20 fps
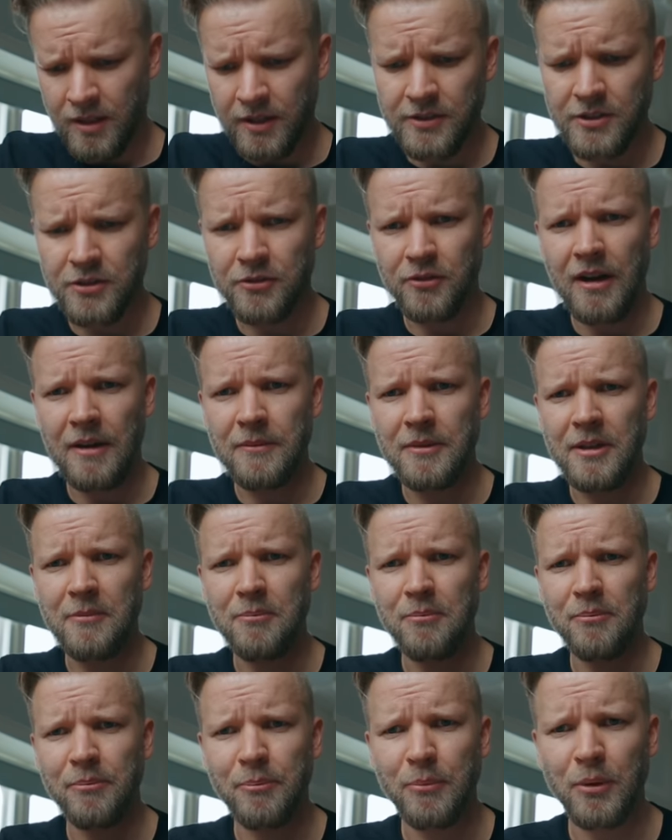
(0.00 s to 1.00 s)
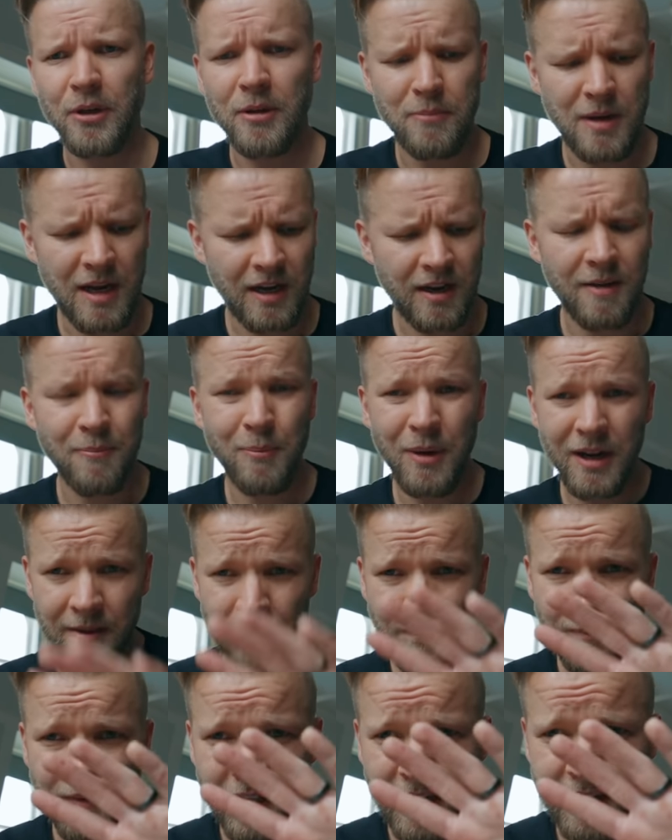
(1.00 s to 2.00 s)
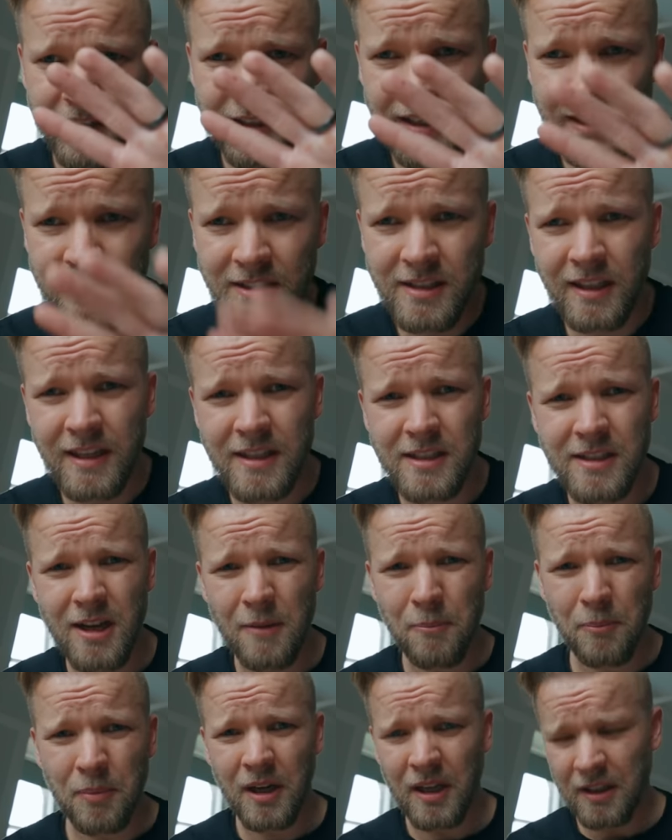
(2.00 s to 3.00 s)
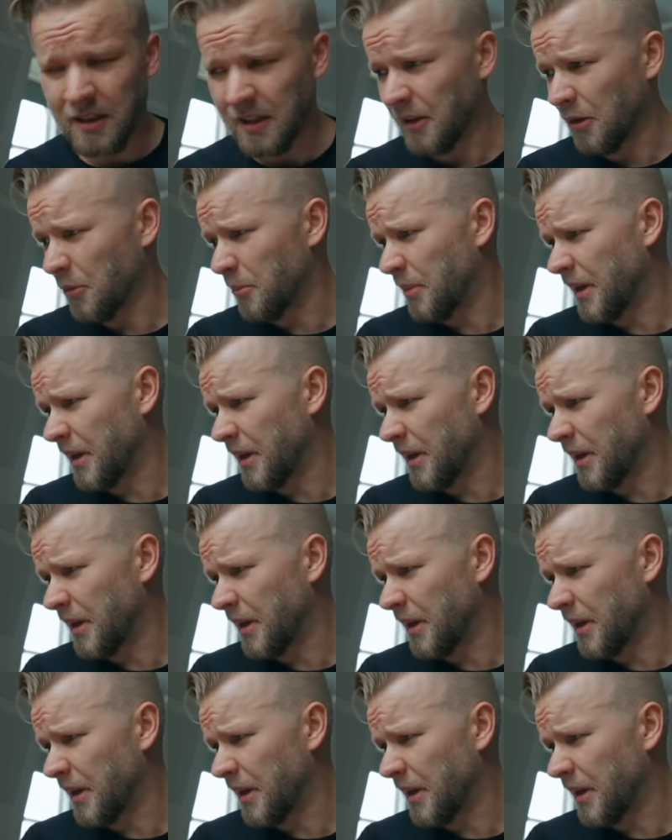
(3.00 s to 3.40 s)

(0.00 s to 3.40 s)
I just grabbed it and put it back on. But I did get sliced up a little